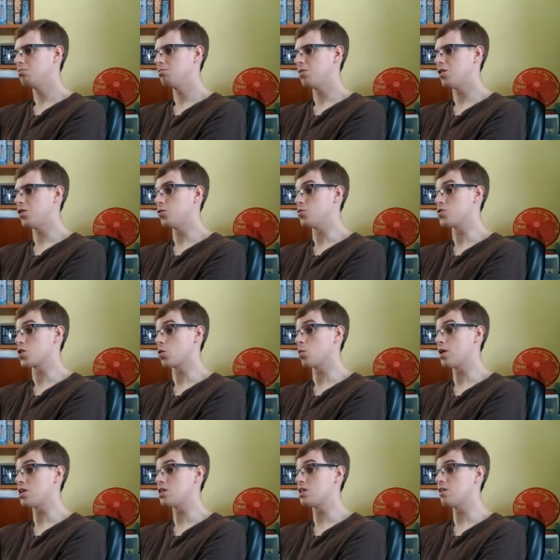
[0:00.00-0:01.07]
But there is a
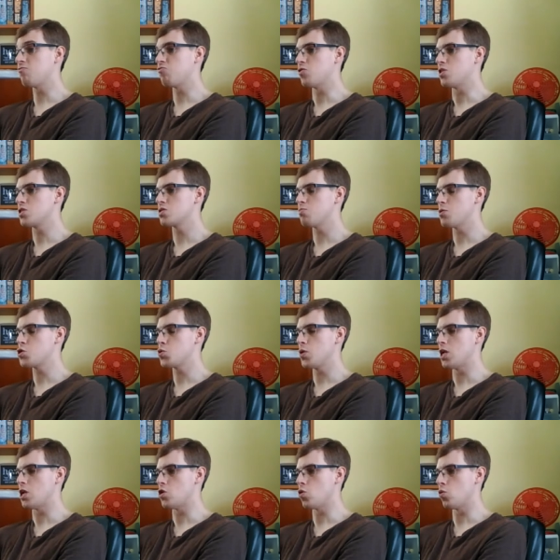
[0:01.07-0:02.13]
great difference
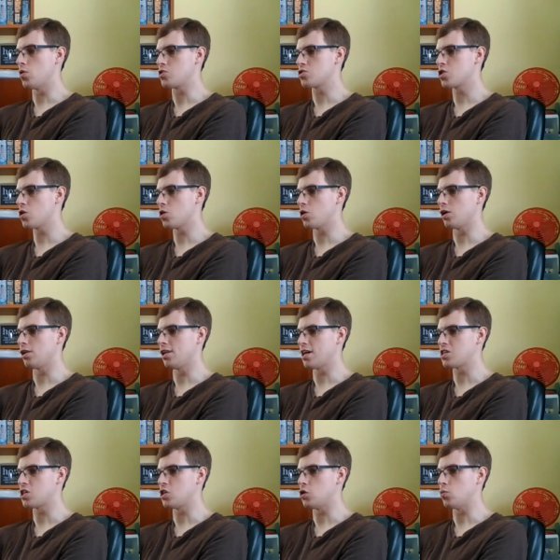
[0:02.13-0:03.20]
between a noise heard
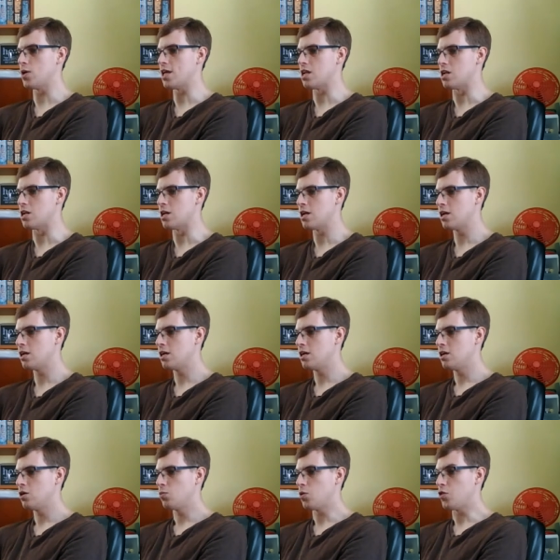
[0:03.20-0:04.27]
letting you in
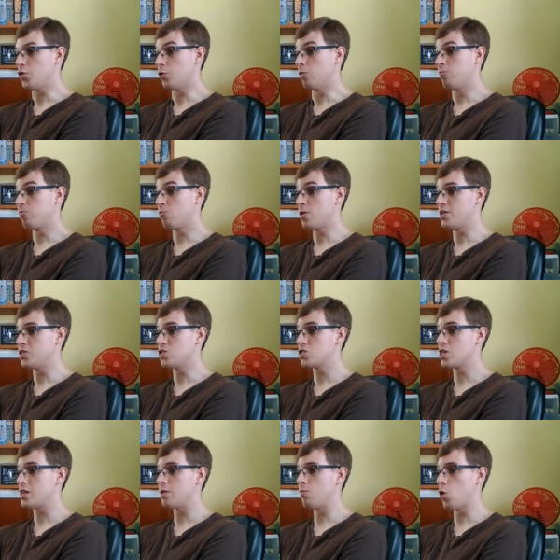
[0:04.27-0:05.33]
with your friends
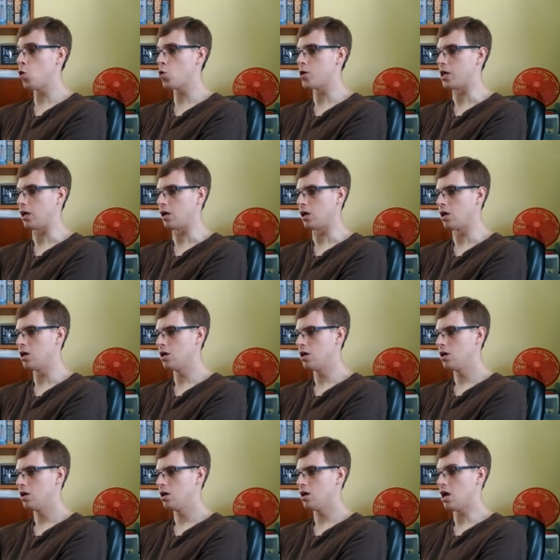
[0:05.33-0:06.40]
in the morning
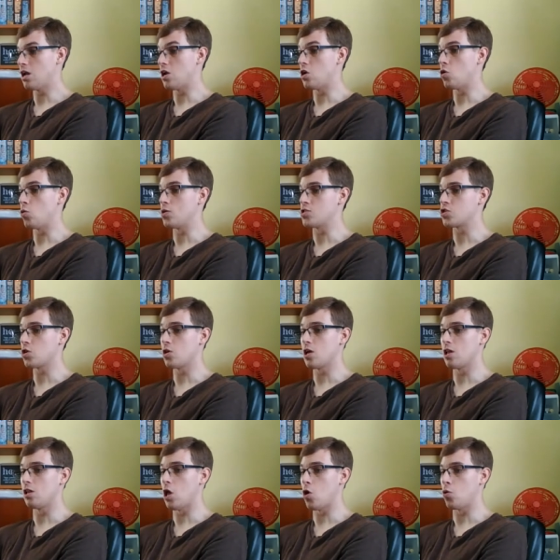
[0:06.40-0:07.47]
and a noise heard
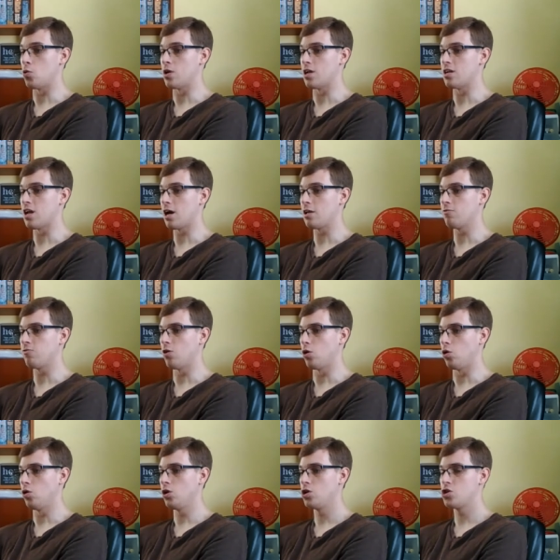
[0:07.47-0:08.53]
alone at
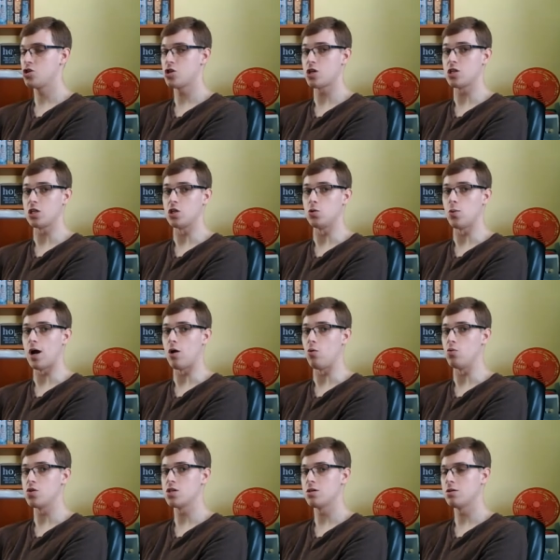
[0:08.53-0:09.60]
nightfall shutting you
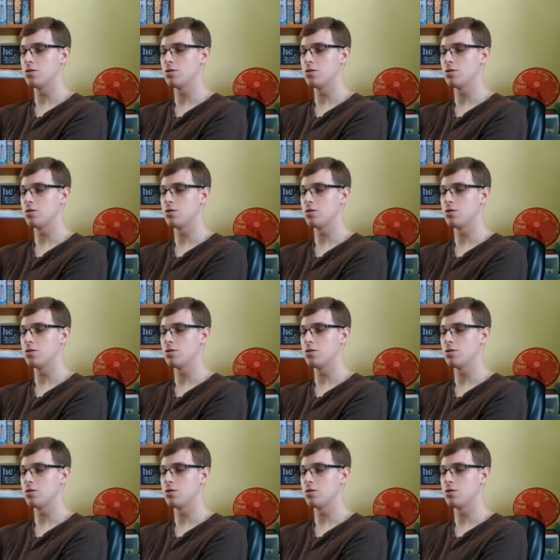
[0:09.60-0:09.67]
out